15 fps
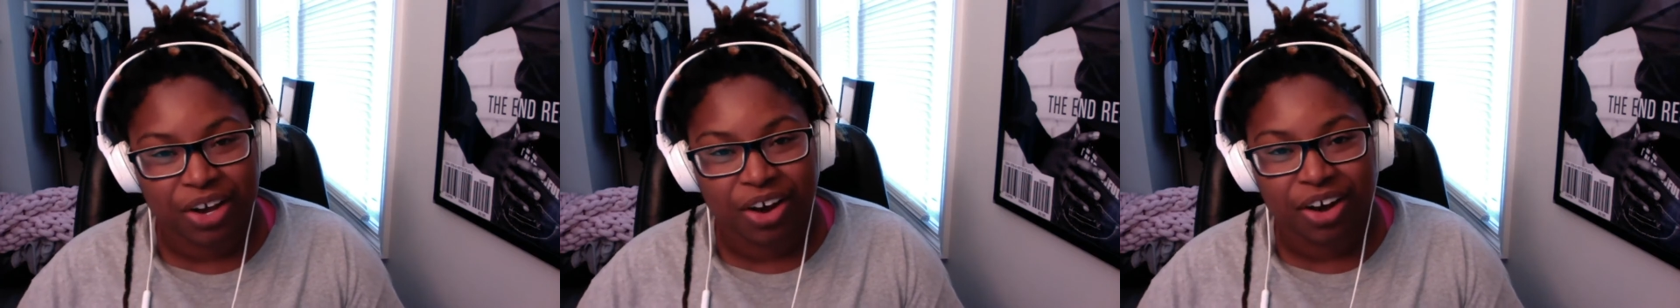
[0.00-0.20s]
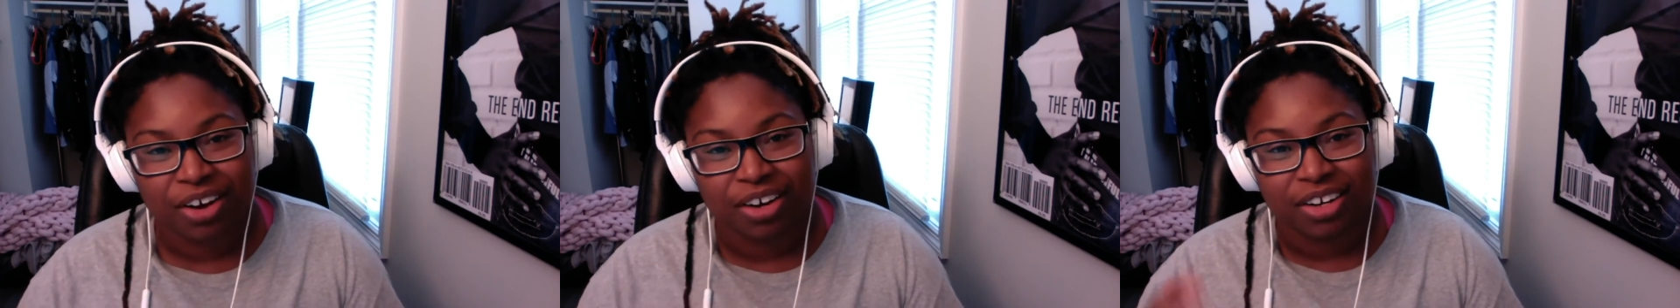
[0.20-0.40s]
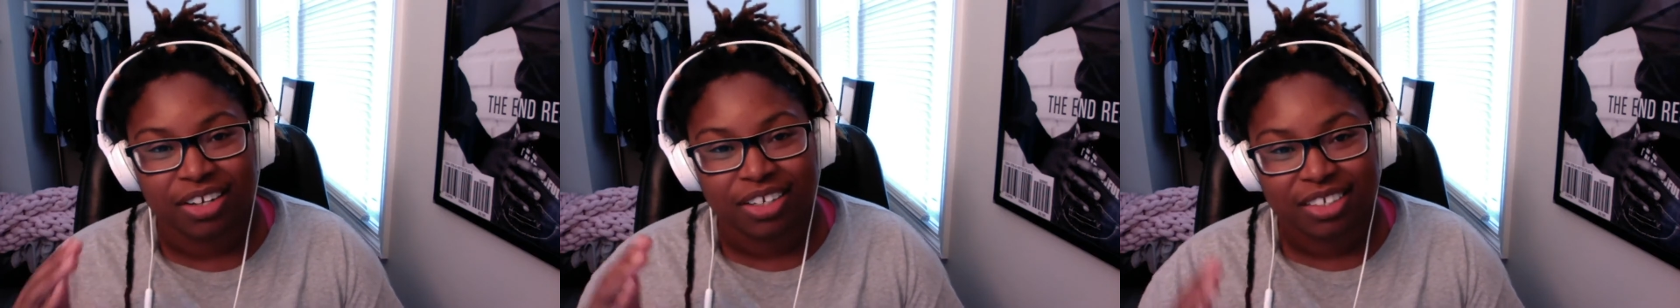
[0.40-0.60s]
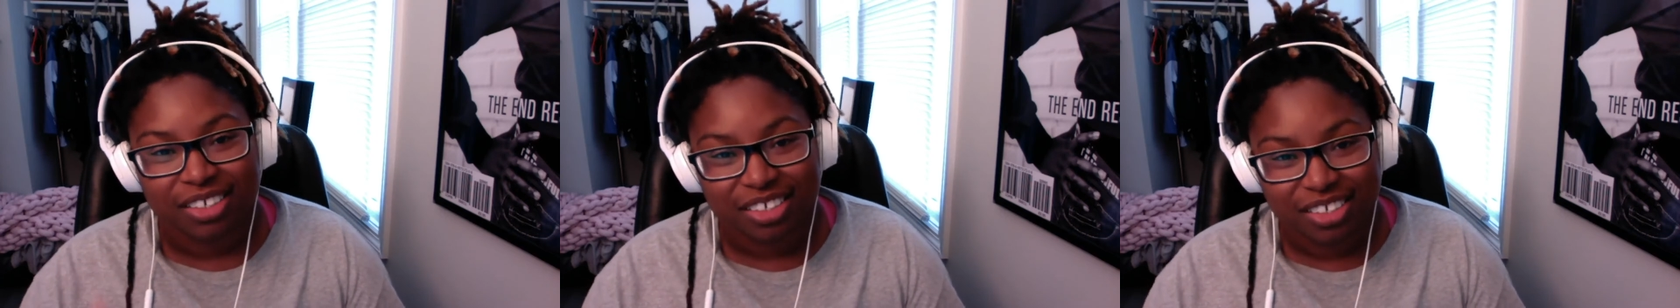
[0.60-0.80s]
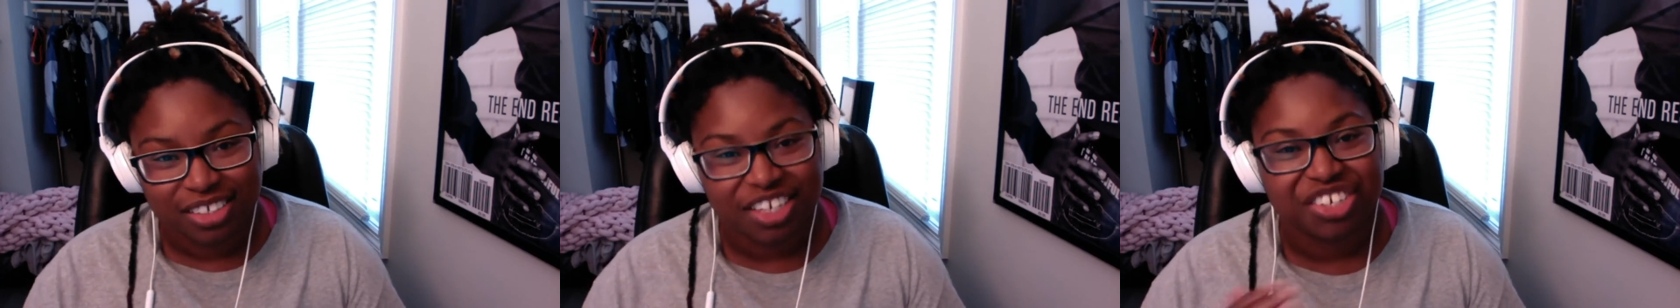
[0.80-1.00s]
on
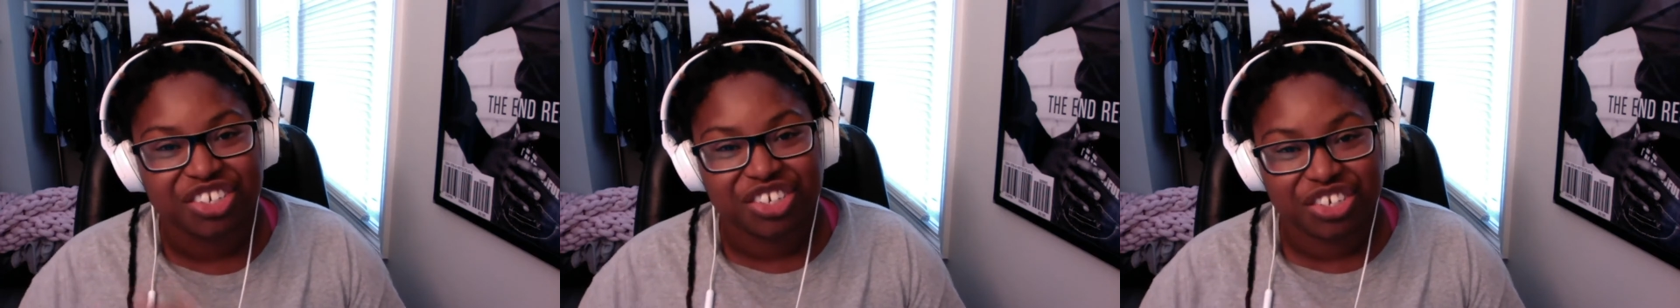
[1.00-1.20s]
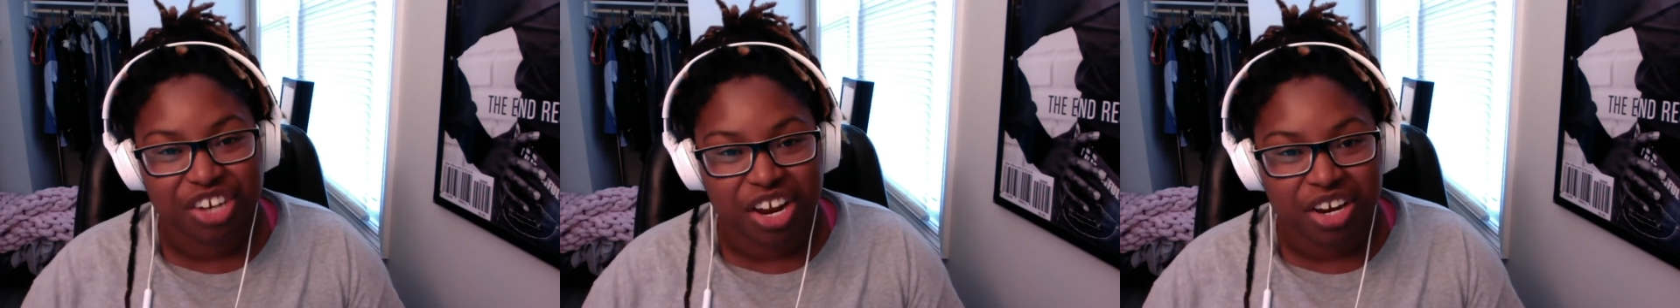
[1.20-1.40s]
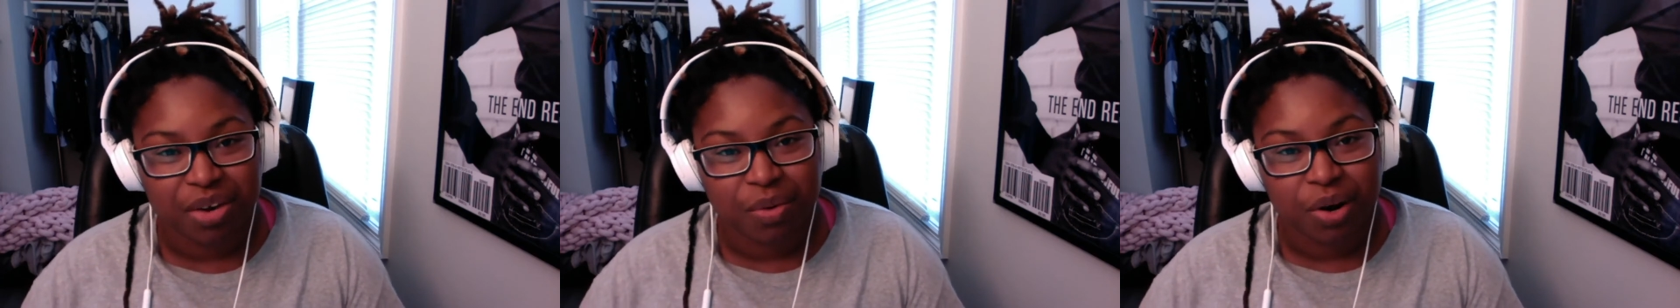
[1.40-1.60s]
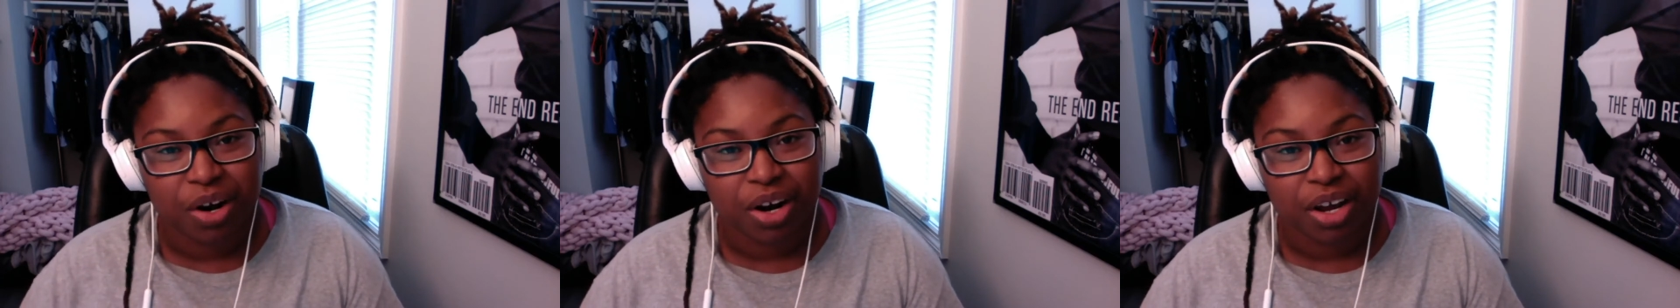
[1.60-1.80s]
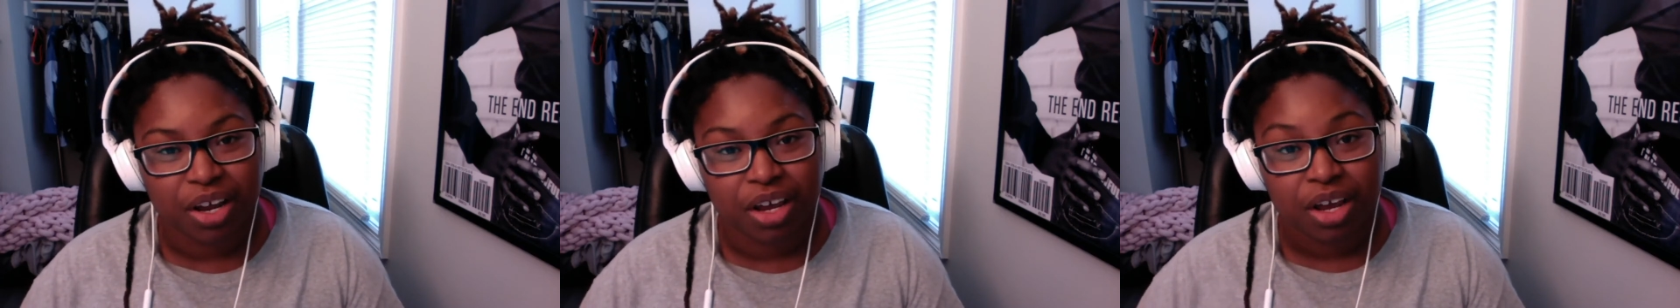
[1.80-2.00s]
since
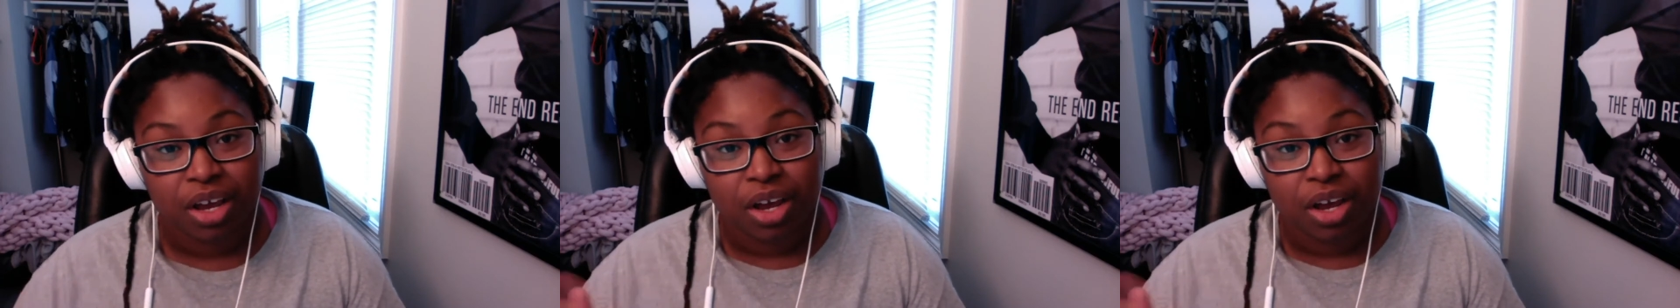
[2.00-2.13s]
January.